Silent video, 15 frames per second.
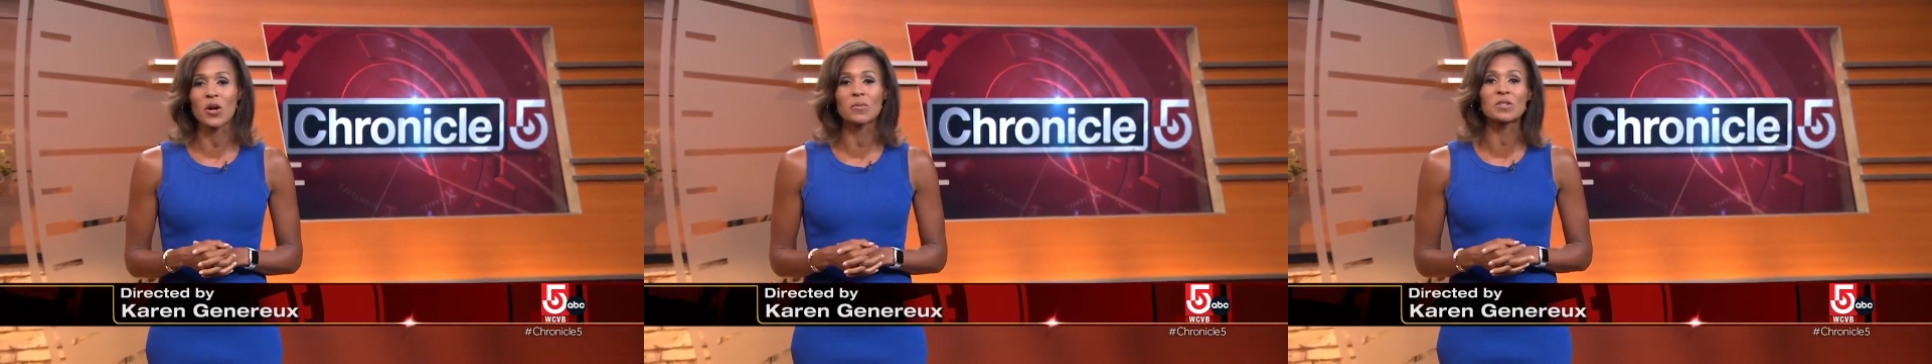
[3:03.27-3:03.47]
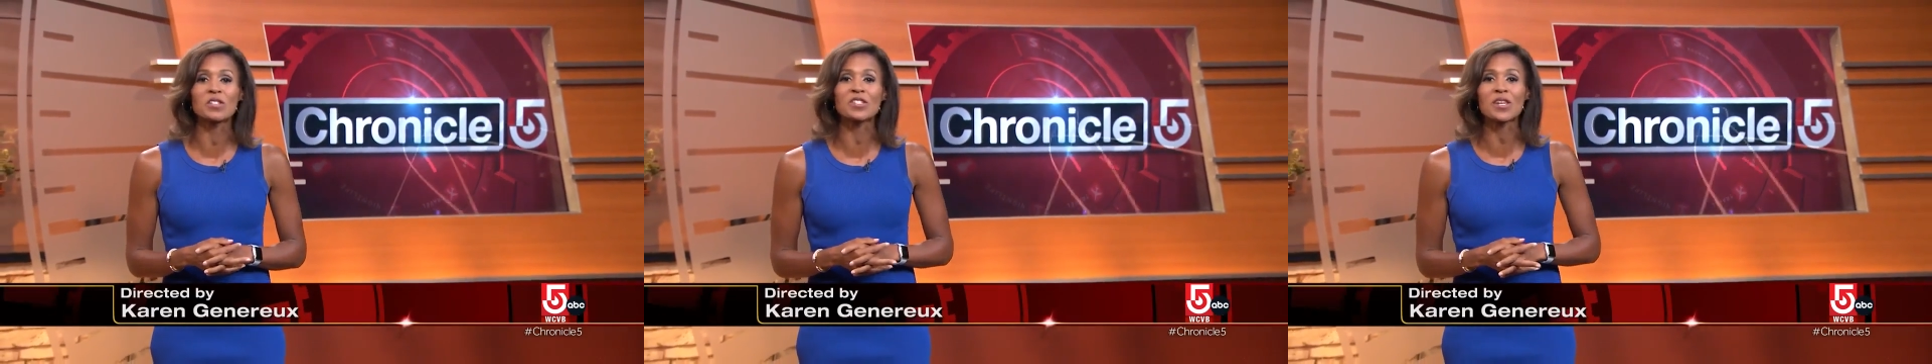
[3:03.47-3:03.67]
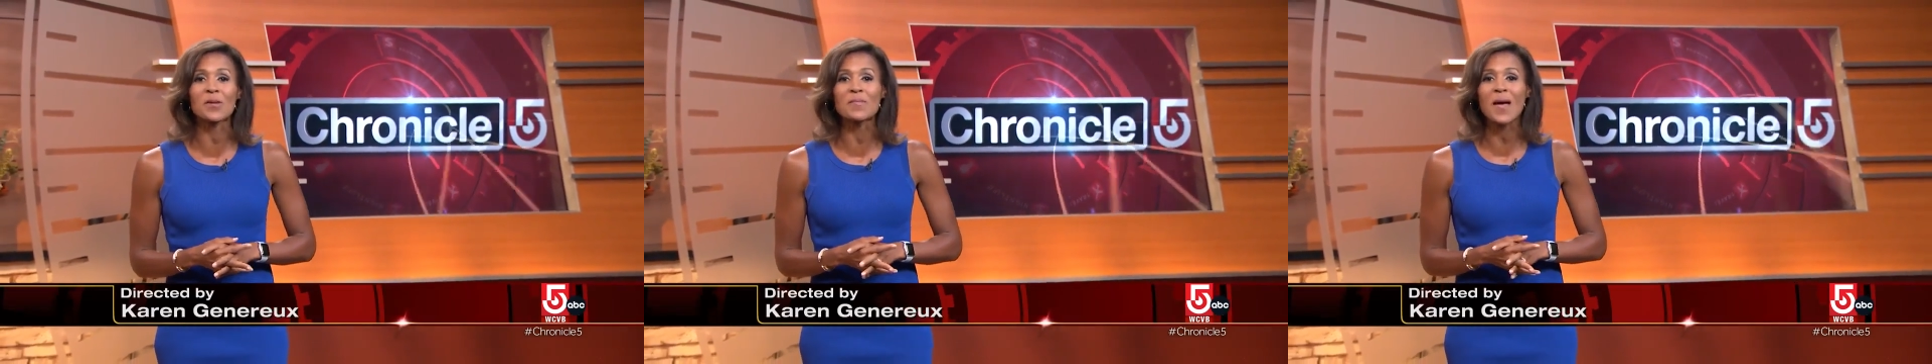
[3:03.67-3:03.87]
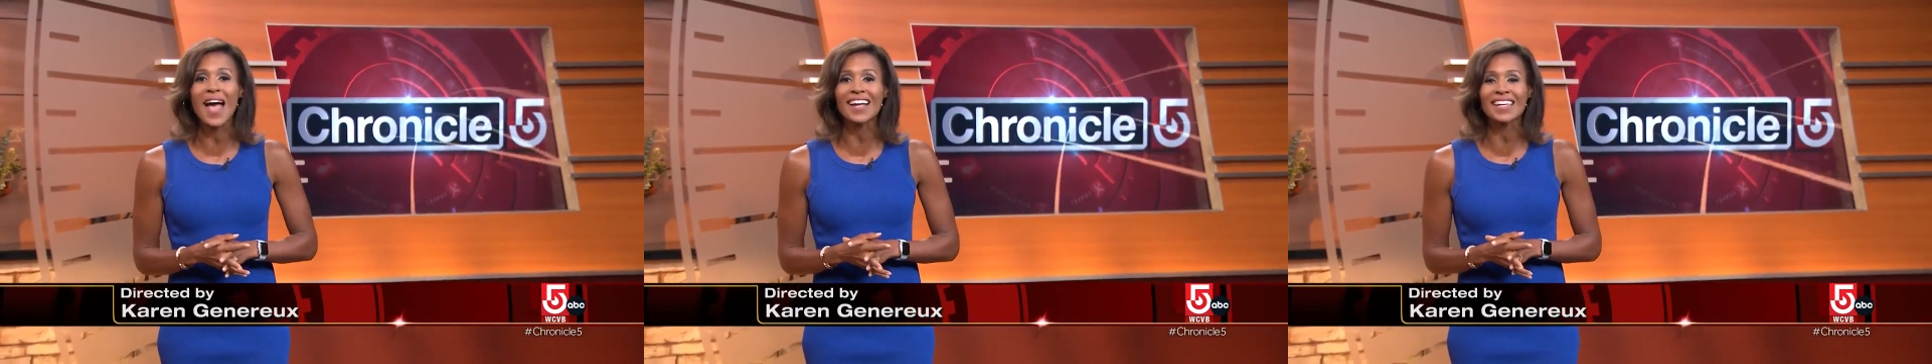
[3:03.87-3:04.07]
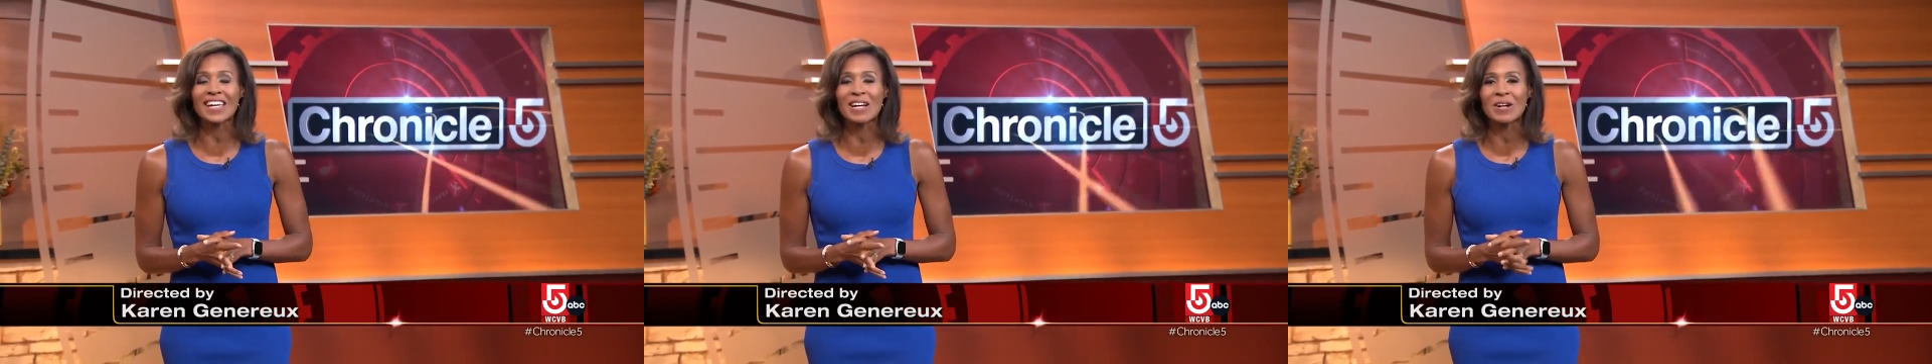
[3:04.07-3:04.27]
We hope to see you
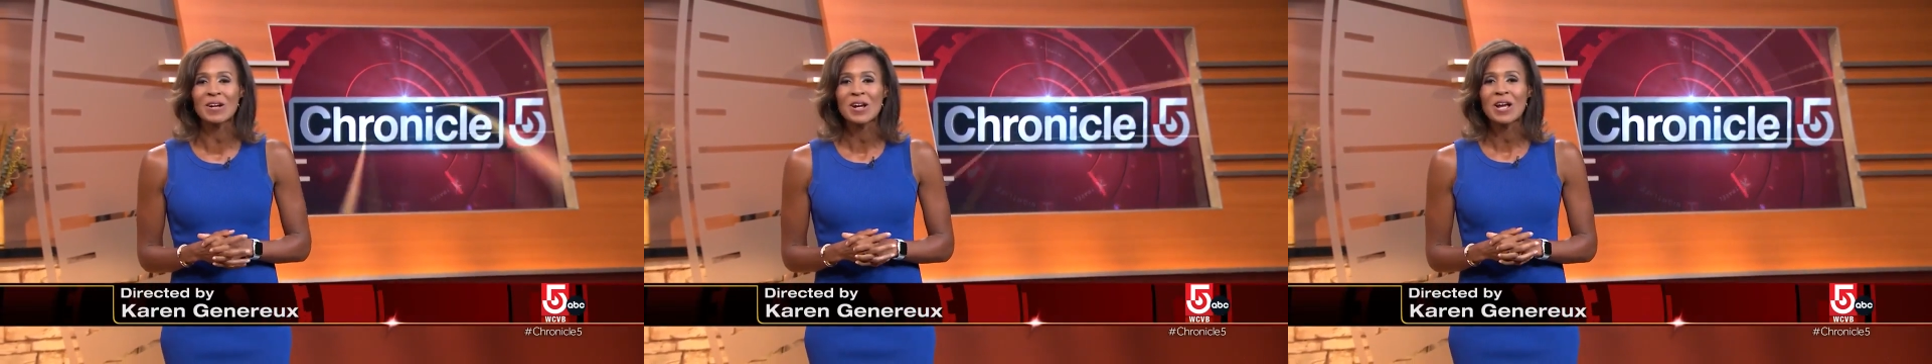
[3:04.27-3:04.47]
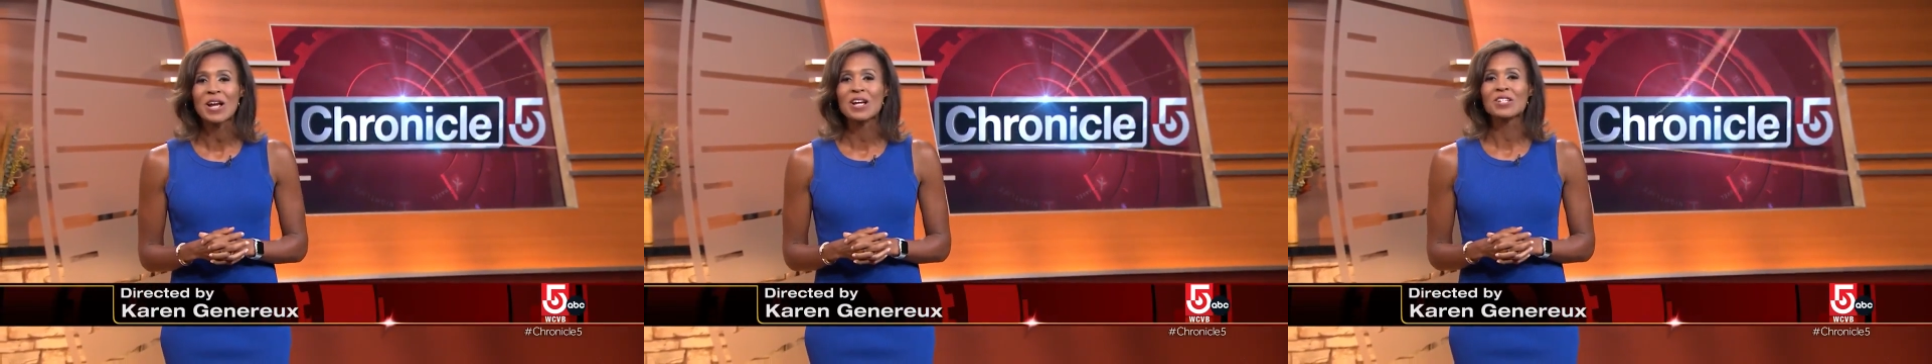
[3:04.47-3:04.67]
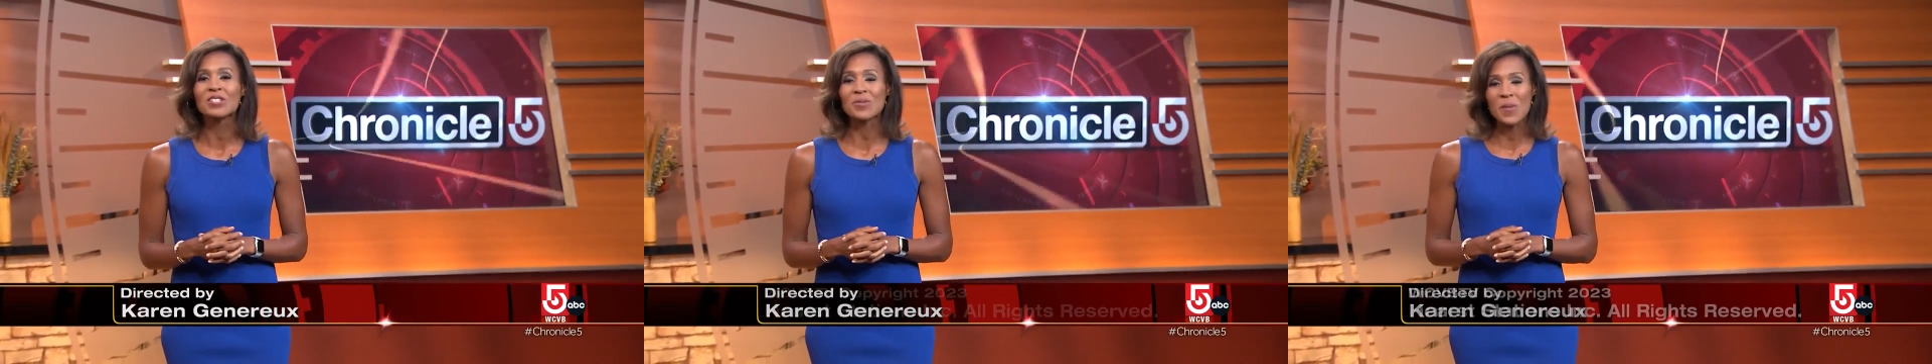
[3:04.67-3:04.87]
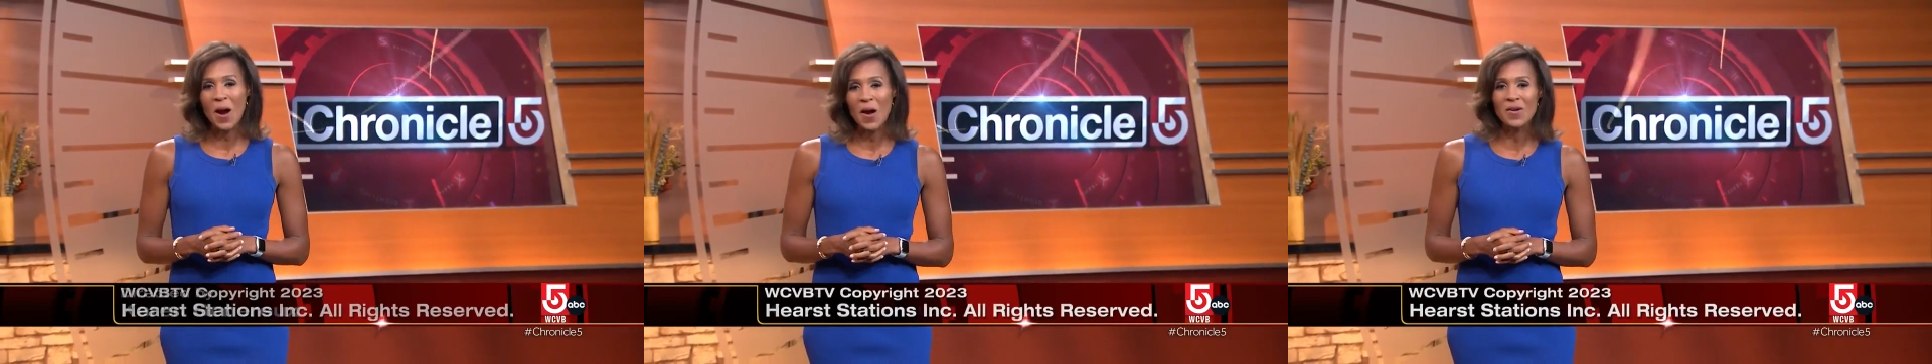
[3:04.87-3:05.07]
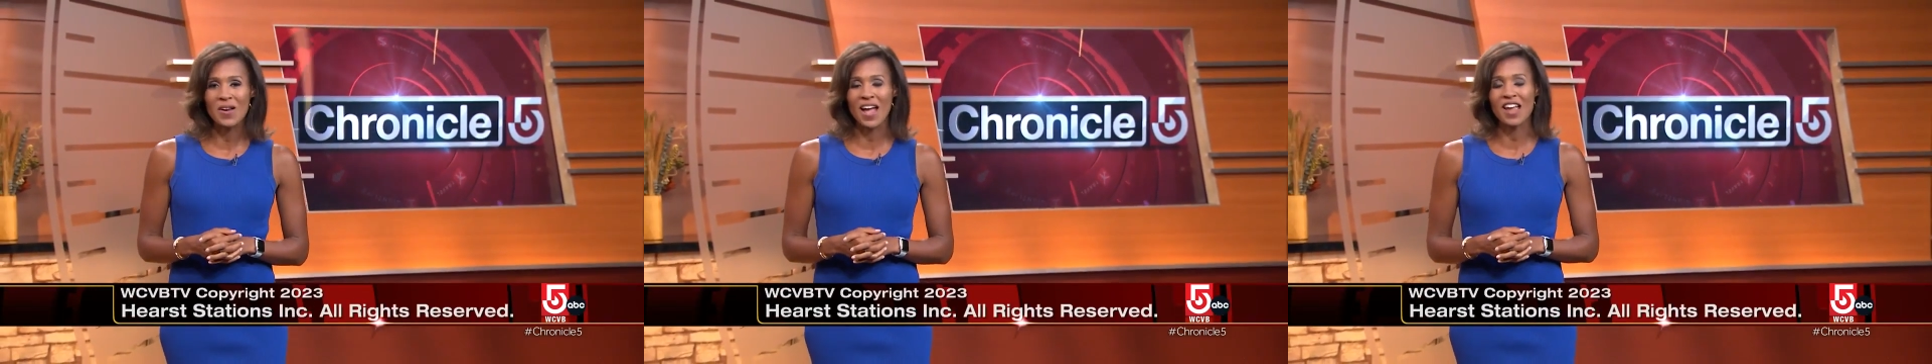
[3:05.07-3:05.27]
back here
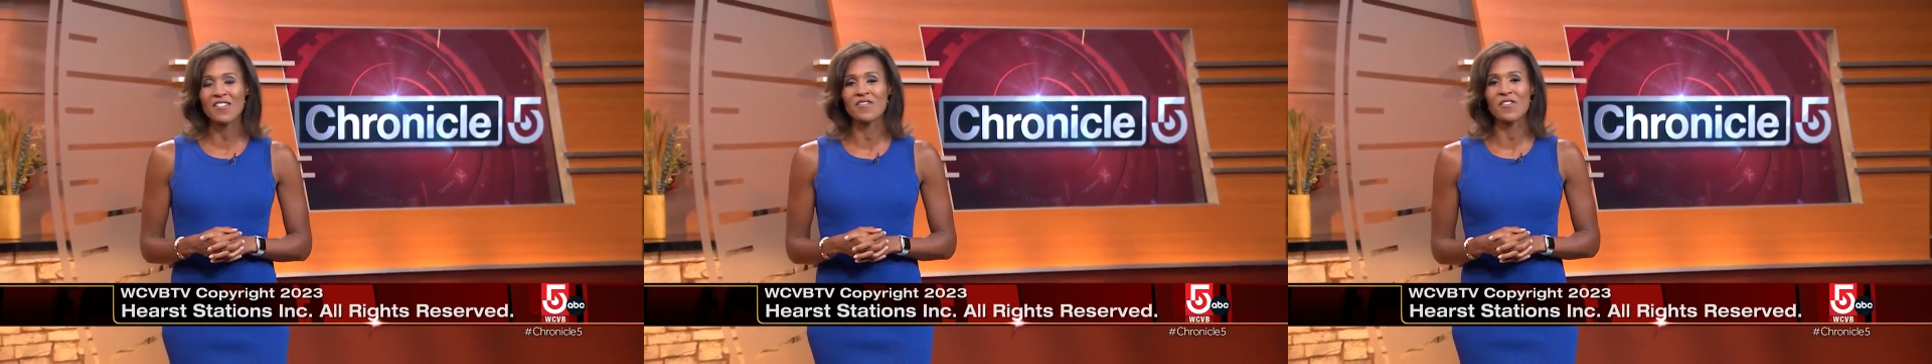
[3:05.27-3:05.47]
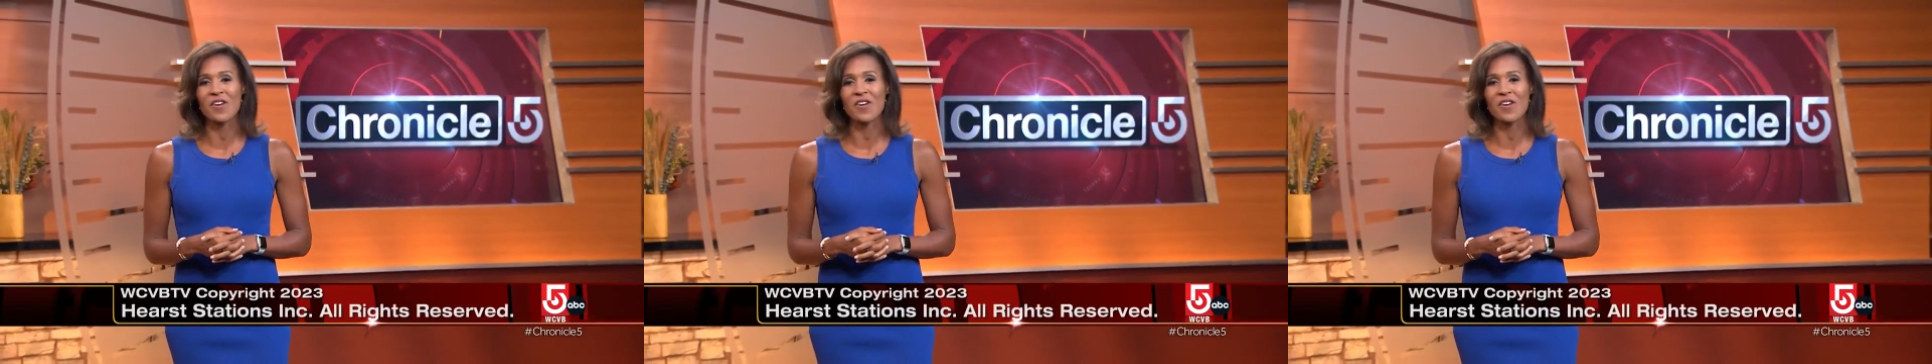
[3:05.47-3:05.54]
tomorrow night